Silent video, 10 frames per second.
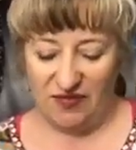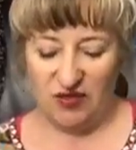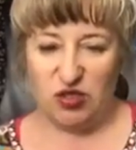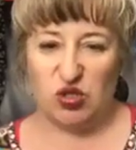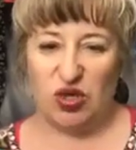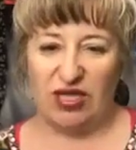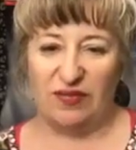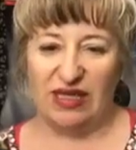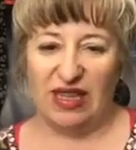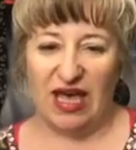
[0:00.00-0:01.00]
If you're
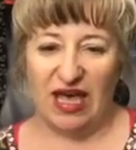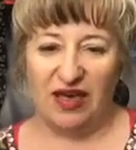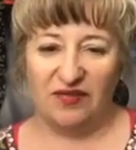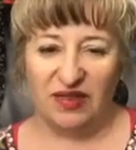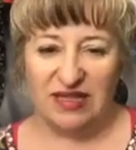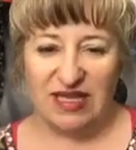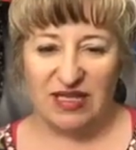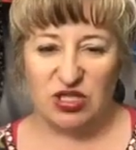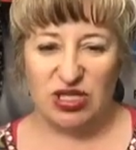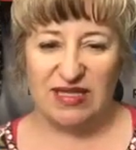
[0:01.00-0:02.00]
joining me live, looks
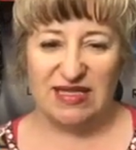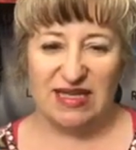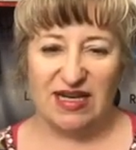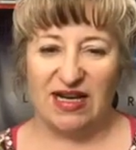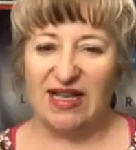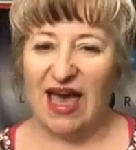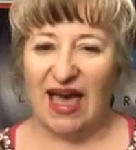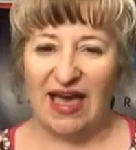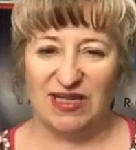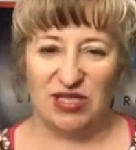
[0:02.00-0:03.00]
like Jean's here.
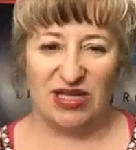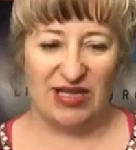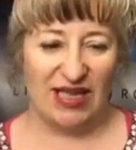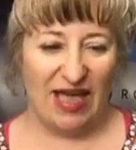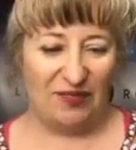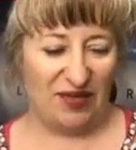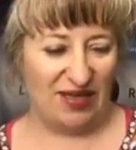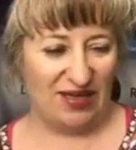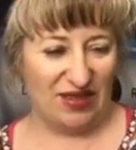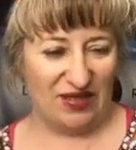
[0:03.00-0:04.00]
Hi Jean,
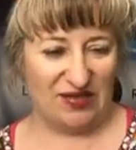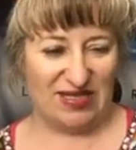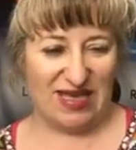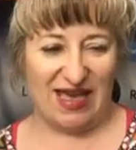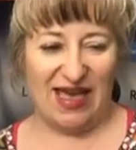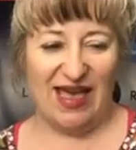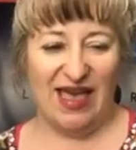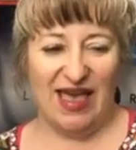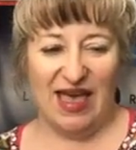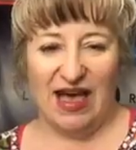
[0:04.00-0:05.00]
happy Thursday.
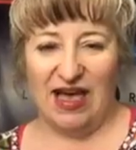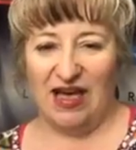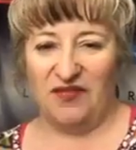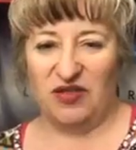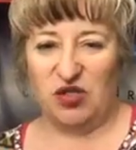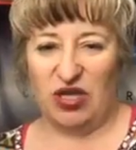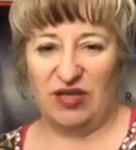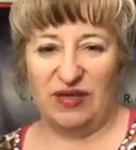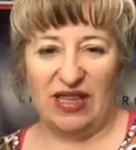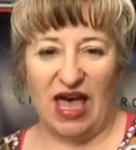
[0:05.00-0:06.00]
If you're
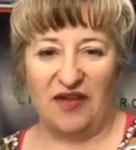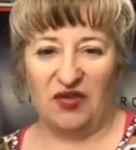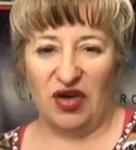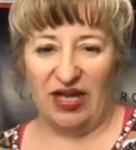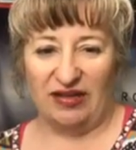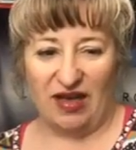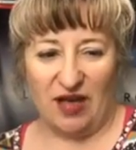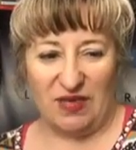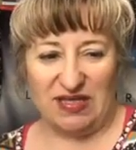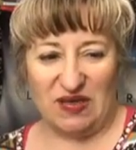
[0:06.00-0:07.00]
joining me live, go ahead and
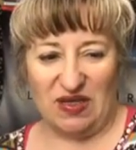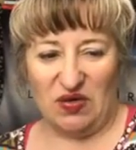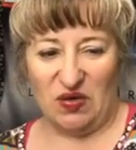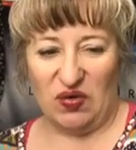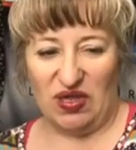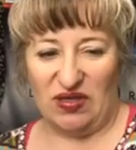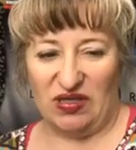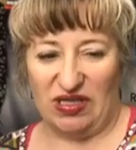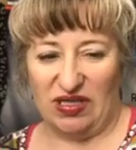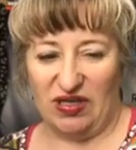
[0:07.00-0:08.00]
comment so I know that
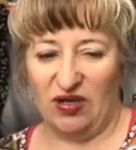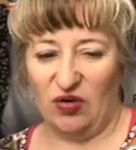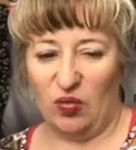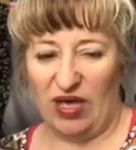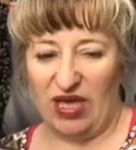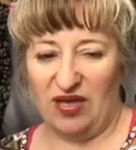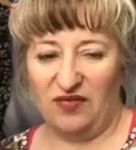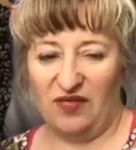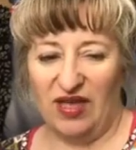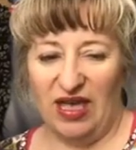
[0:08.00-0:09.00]
you're here, or
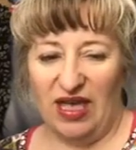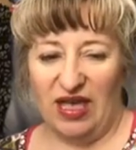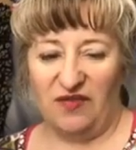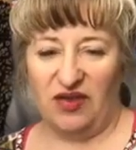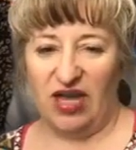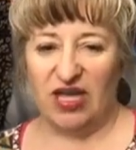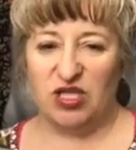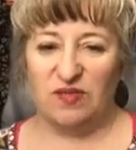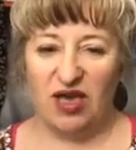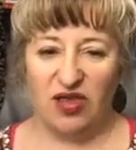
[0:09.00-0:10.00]
wave. If you're
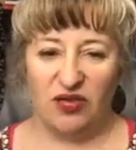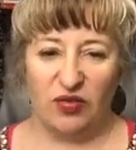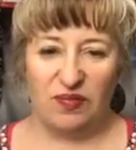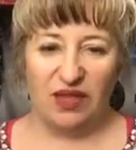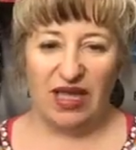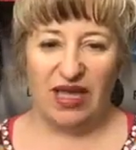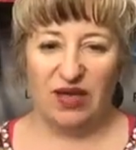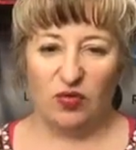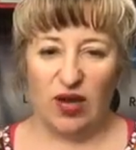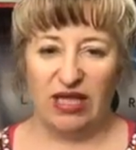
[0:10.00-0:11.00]
catching me on the
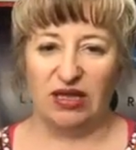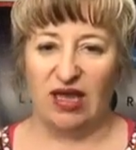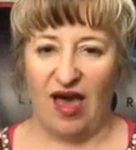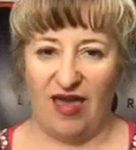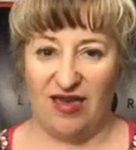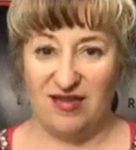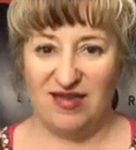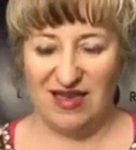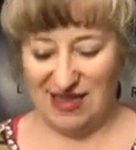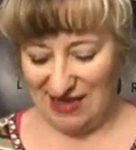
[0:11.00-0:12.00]
replay, write
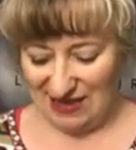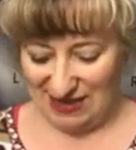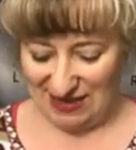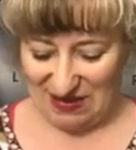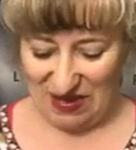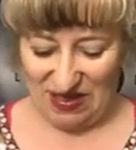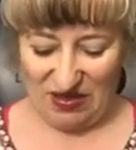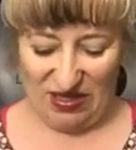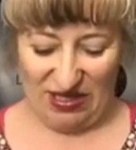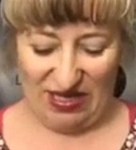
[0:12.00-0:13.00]
lion so I
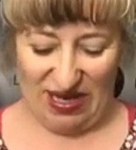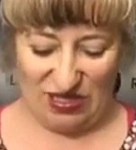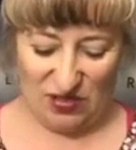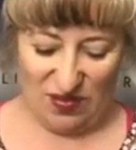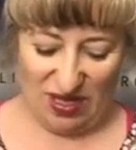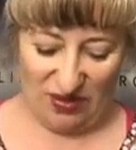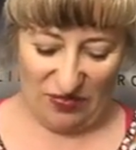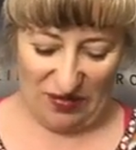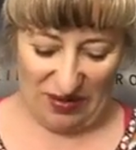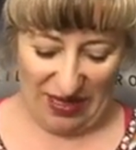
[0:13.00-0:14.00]
know that you're catching me on
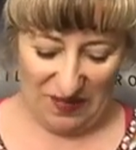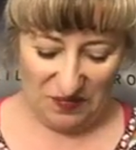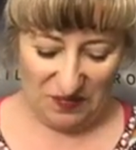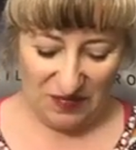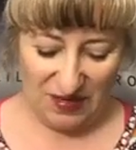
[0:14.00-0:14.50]
the replay.